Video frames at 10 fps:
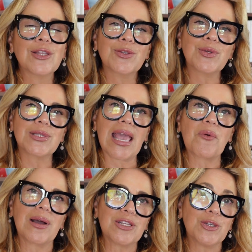to say
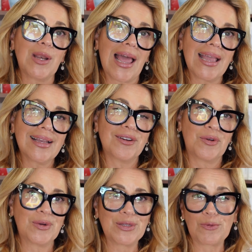what you like
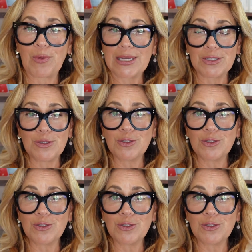or what you